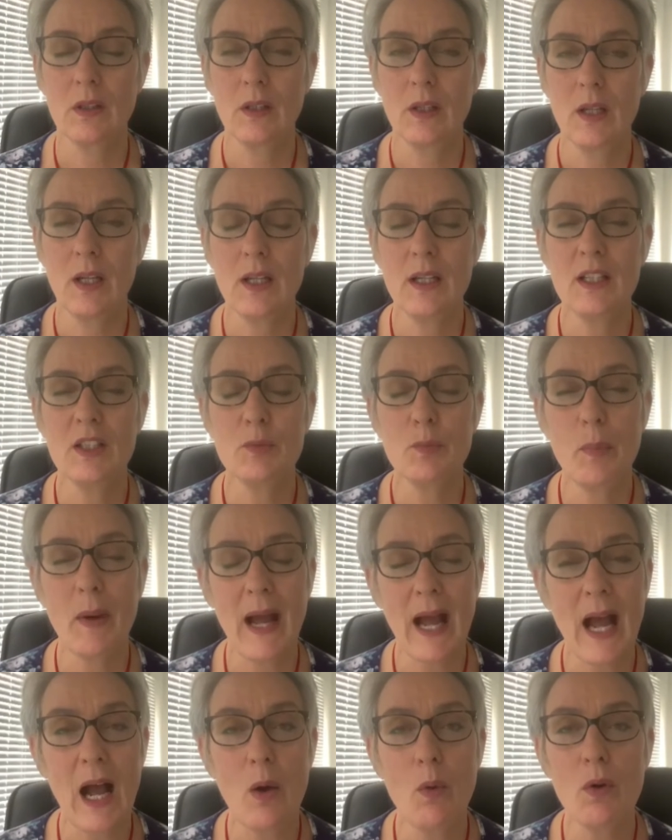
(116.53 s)
It is
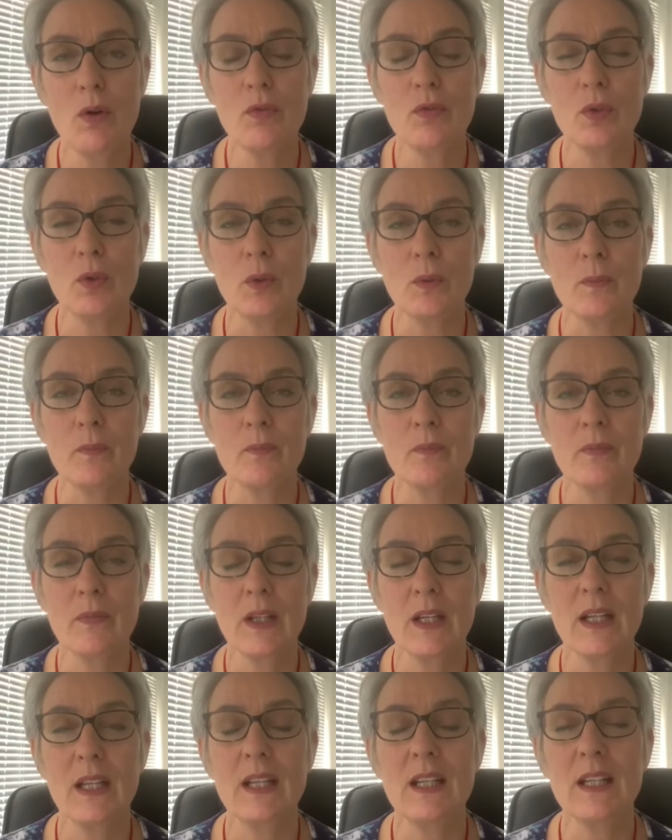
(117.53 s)
powerful.
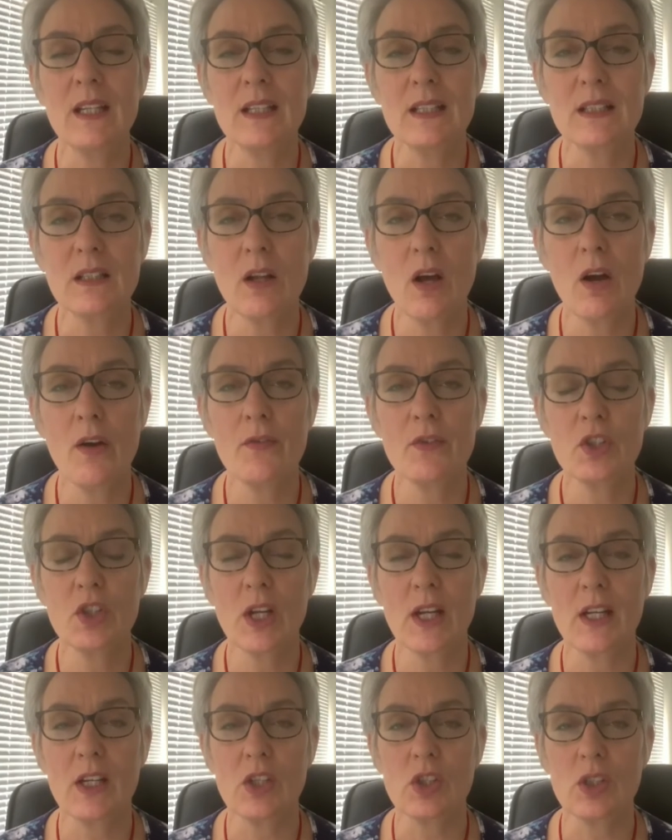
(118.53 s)
It is
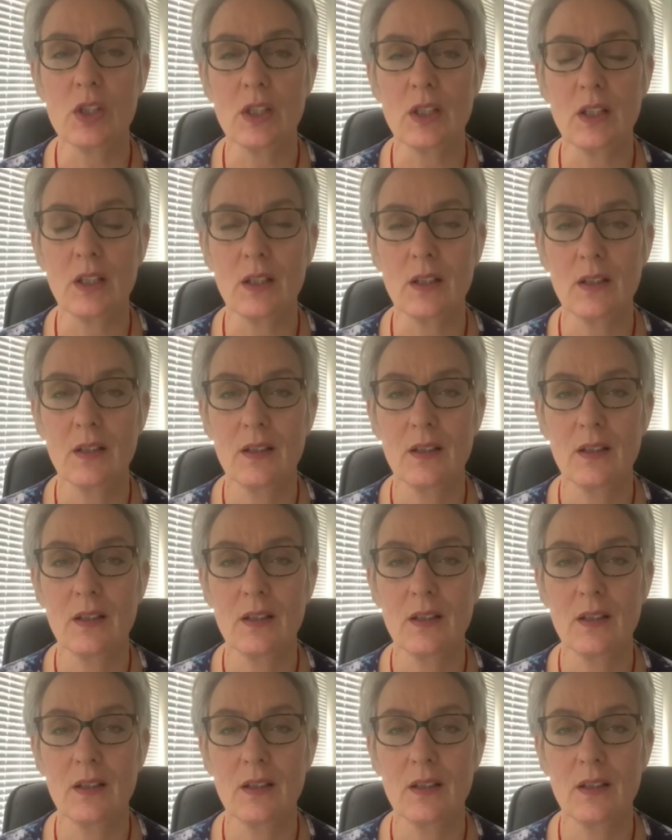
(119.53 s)
life-changing.